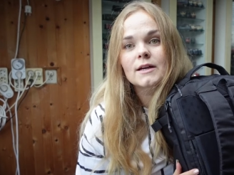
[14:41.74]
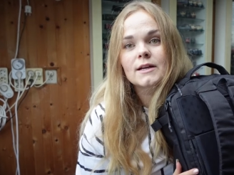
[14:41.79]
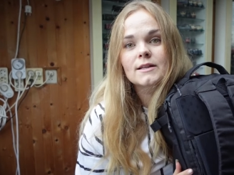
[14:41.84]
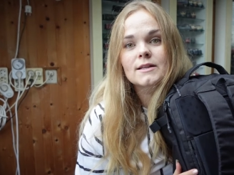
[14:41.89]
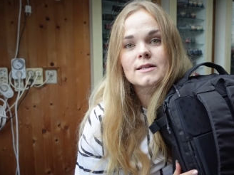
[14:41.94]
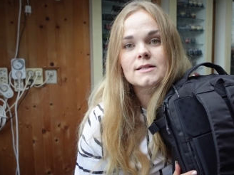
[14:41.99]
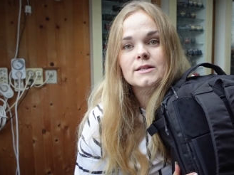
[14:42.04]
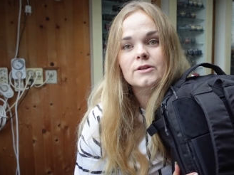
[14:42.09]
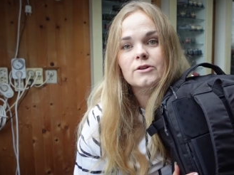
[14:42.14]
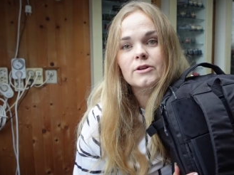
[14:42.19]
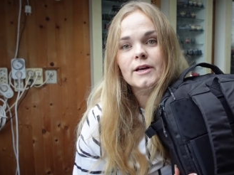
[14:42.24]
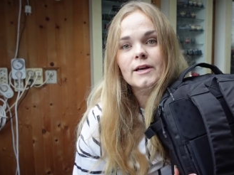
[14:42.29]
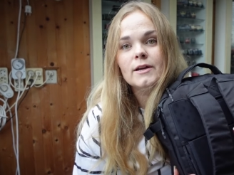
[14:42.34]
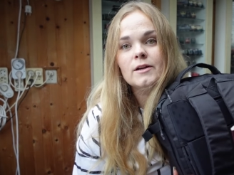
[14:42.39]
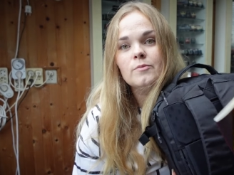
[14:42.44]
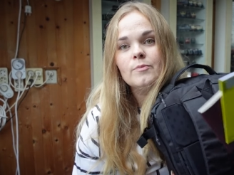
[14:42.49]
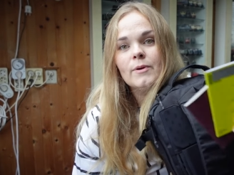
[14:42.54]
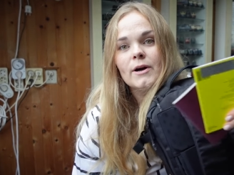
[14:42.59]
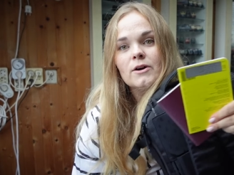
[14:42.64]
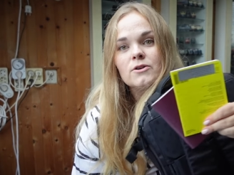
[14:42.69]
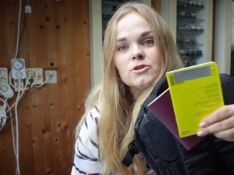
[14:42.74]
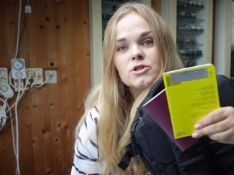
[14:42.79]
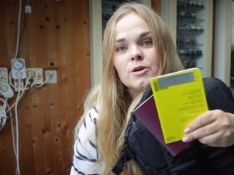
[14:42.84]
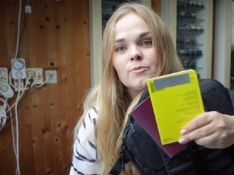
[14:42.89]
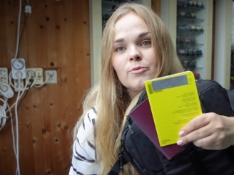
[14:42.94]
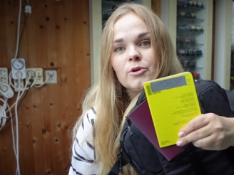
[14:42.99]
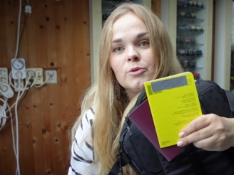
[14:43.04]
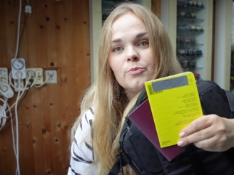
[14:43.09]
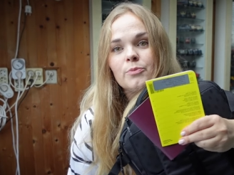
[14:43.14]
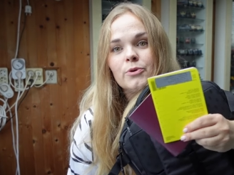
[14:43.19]
Then in this little hidden pouch, I'm
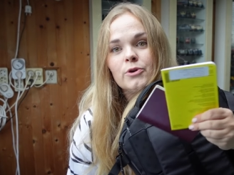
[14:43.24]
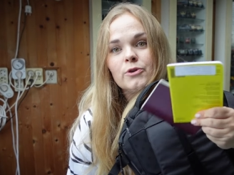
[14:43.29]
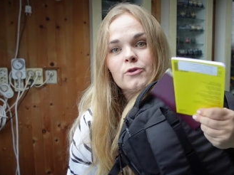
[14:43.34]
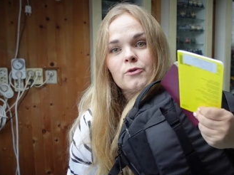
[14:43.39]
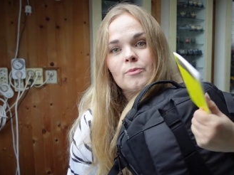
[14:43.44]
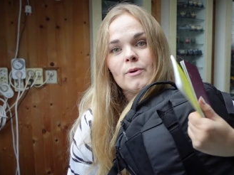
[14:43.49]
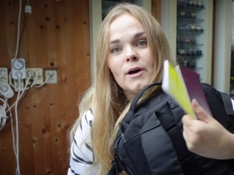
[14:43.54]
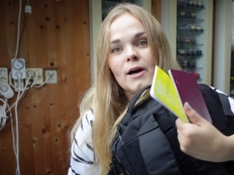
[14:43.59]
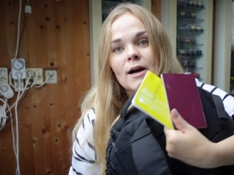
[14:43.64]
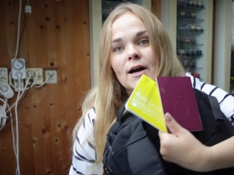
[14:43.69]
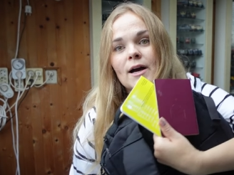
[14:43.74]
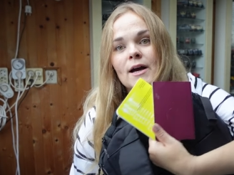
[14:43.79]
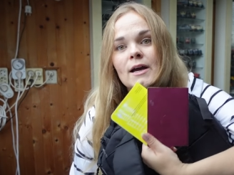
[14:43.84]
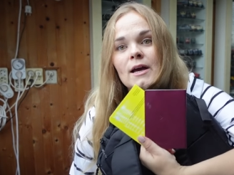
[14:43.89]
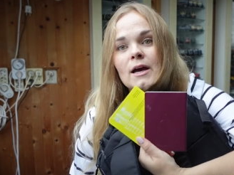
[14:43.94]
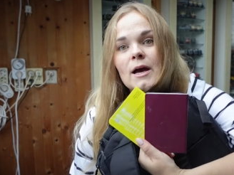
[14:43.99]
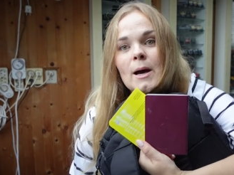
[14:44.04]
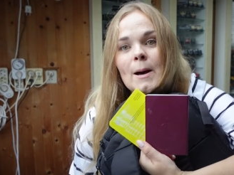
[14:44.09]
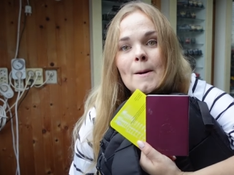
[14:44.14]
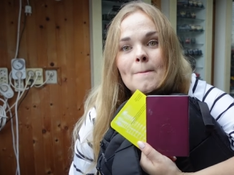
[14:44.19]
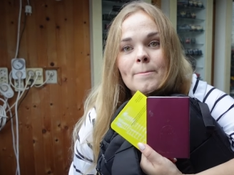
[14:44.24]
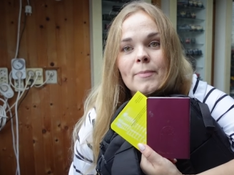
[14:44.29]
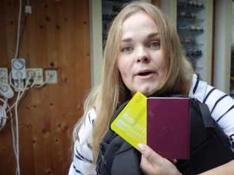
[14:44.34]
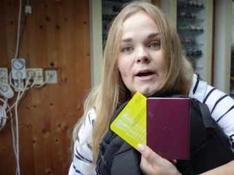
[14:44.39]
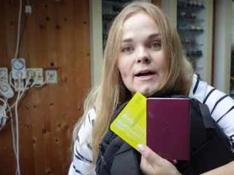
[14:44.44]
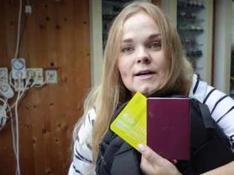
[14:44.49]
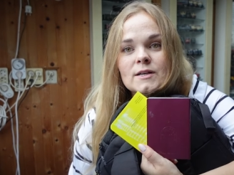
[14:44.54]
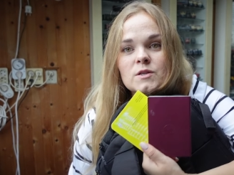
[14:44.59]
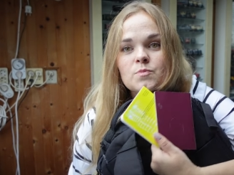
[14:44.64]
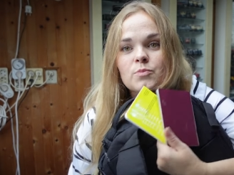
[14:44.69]
gonna put my
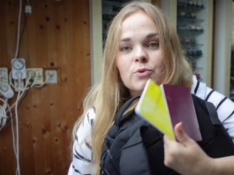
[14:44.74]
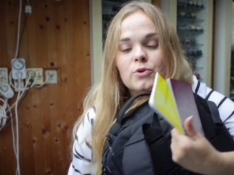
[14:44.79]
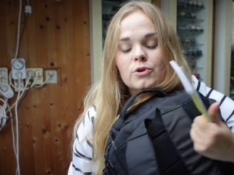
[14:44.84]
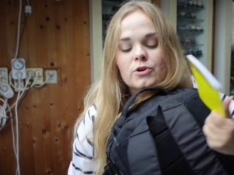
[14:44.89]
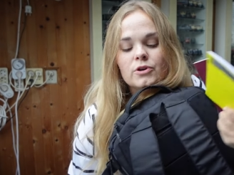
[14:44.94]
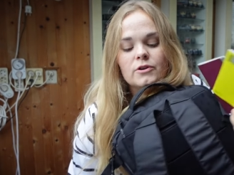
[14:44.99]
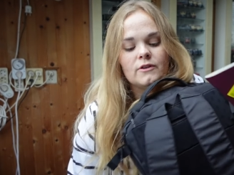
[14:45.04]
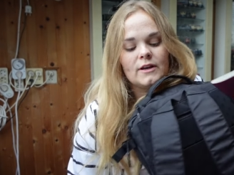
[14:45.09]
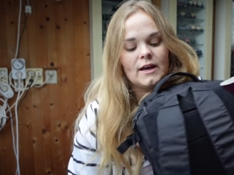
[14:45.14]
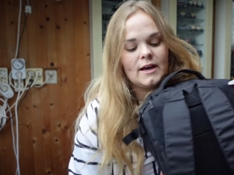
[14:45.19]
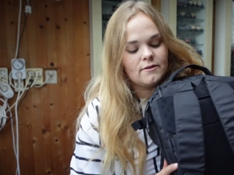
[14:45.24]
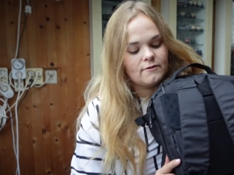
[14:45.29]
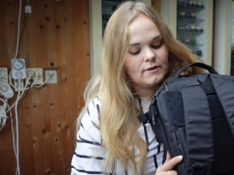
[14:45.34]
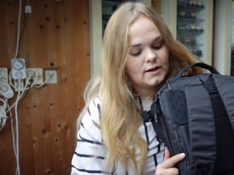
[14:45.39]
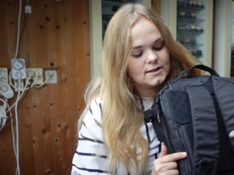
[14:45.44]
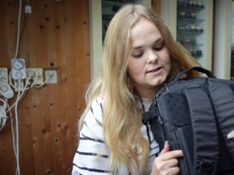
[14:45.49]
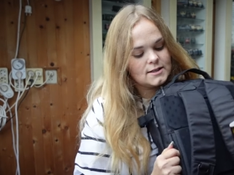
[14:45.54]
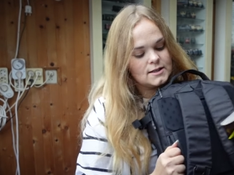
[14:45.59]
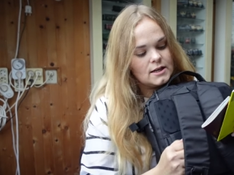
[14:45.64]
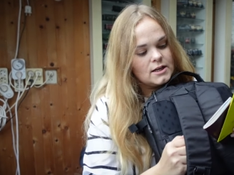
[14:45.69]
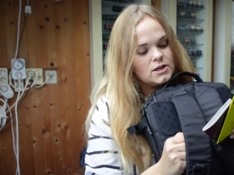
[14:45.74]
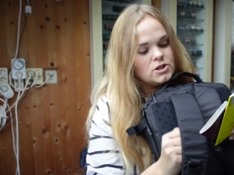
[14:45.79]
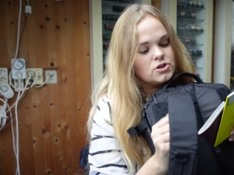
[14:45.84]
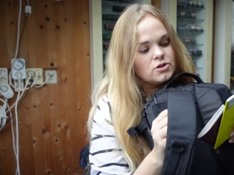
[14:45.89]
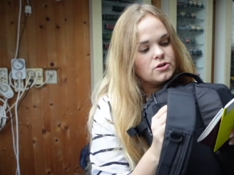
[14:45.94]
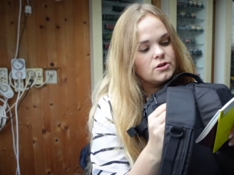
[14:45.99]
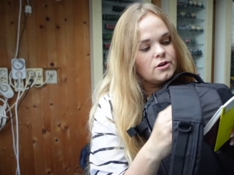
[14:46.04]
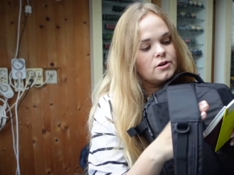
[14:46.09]
passport and vaccination